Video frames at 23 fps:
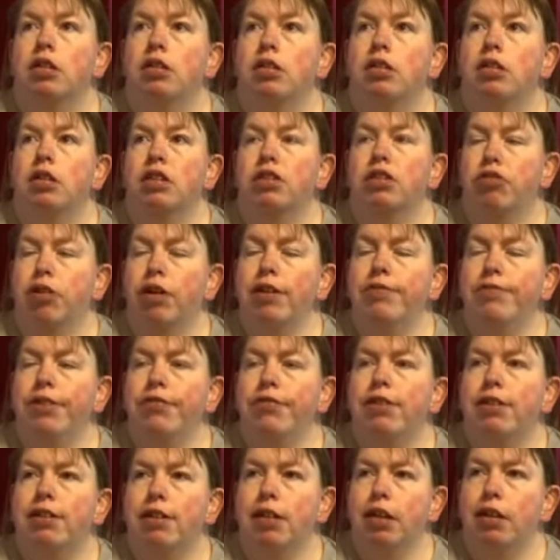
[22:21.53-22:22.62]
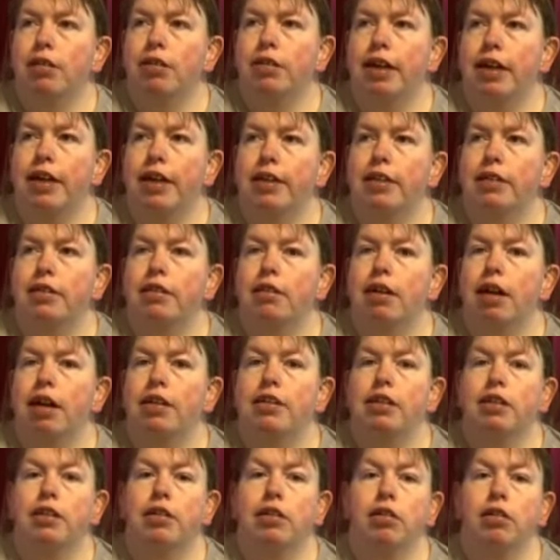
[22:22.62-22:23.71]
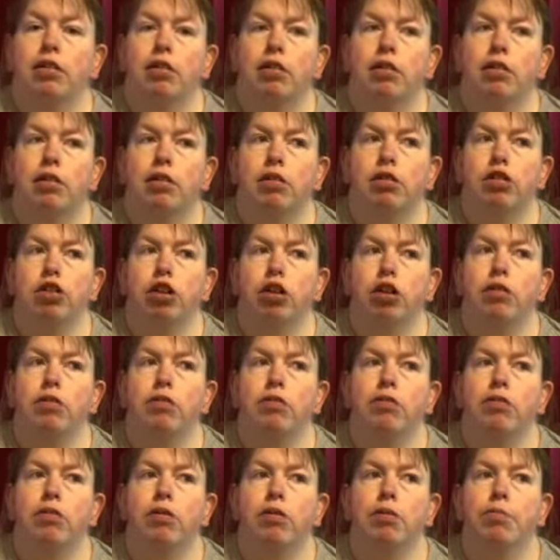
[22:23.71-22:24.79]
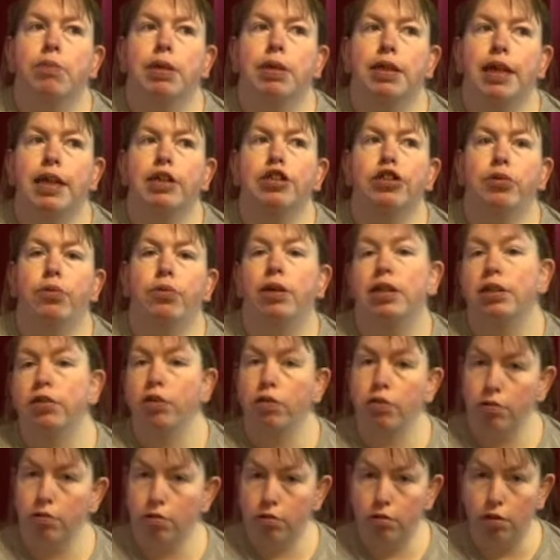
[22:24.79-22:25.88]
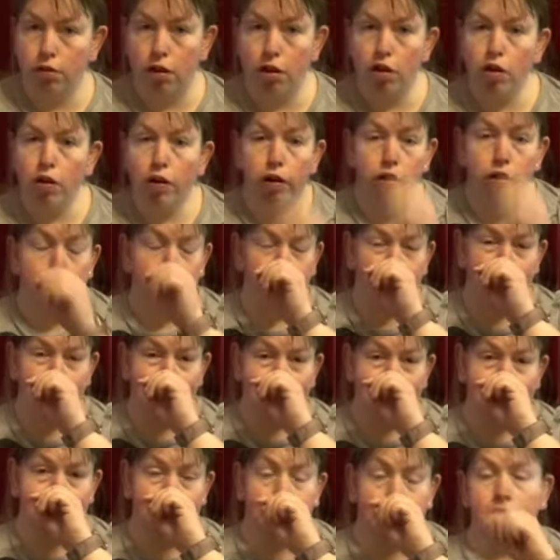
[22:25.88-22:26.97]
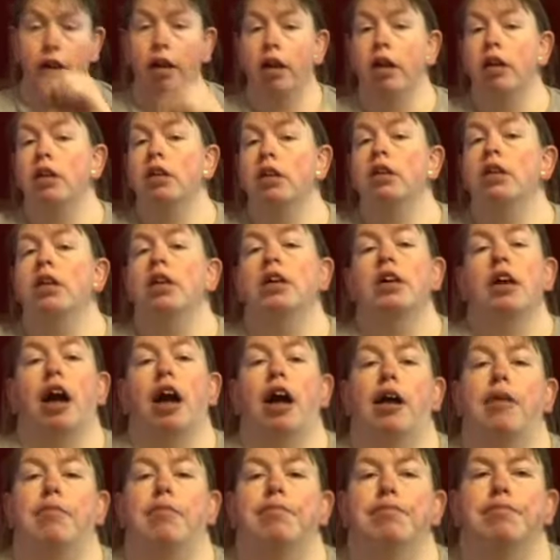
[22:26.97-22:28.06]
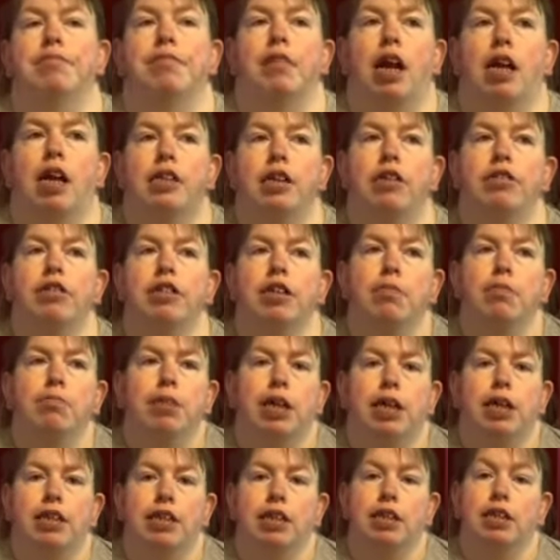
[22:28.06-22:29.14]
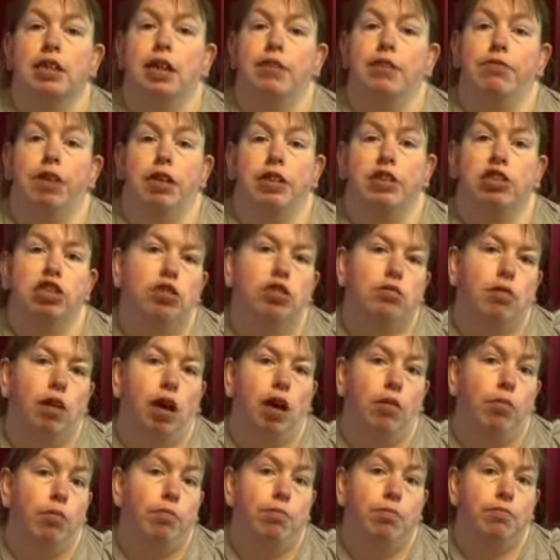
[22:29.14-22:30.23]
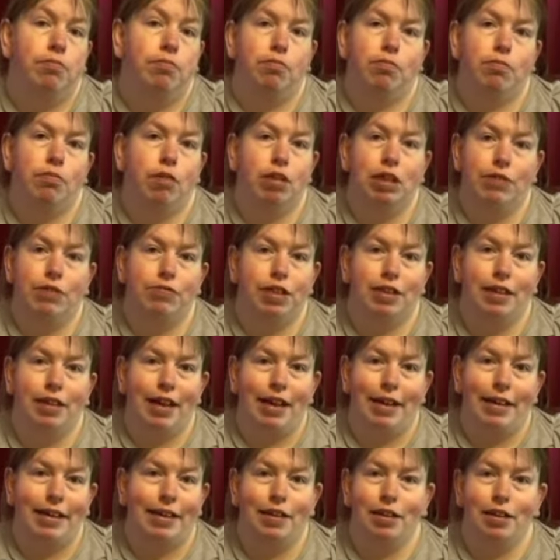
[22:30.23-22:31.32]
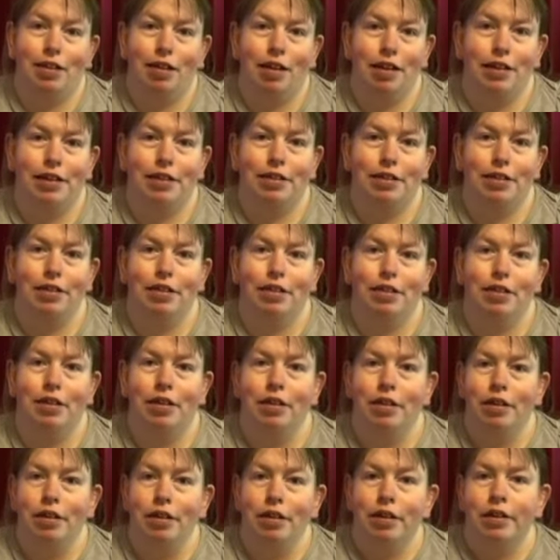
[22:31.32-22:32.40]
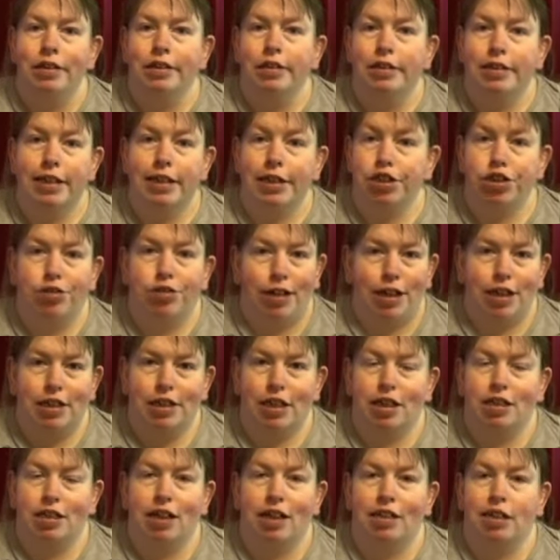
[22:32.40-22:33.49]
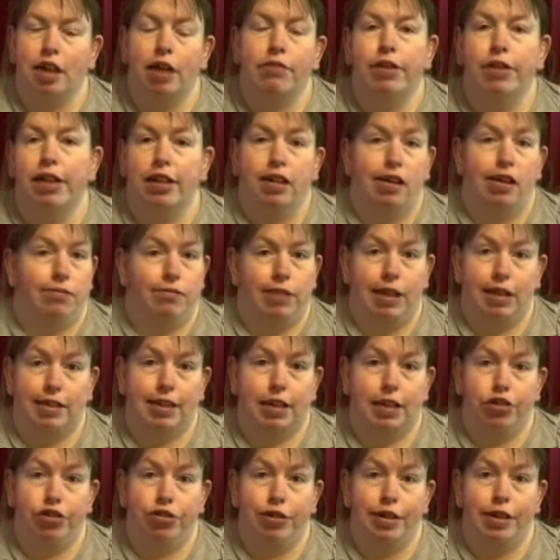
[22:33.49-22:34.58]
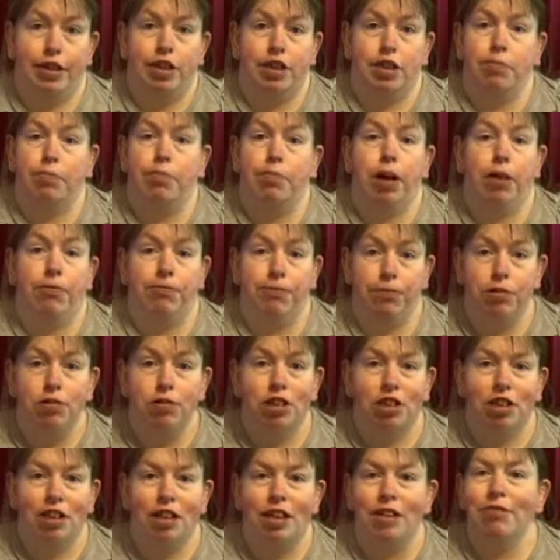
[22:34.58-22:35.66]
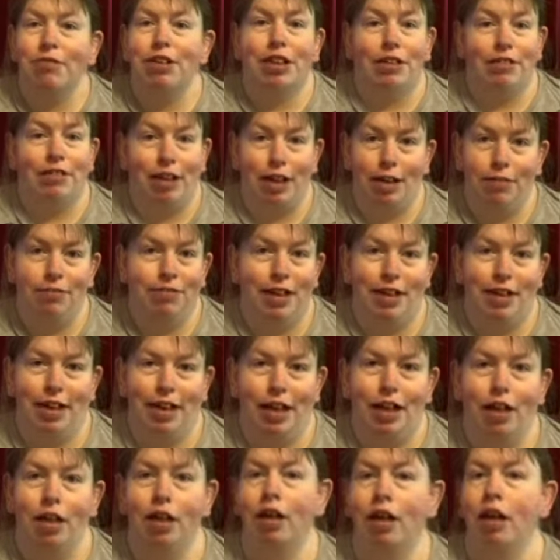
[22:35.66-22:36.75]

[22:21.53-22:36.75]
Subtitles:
There's quite a few on Sundays, and there's 2 potential ones on a Wednesday. I know some places have like one every day, like, situation, and I would love that situation, but unfortunately we don't have that here.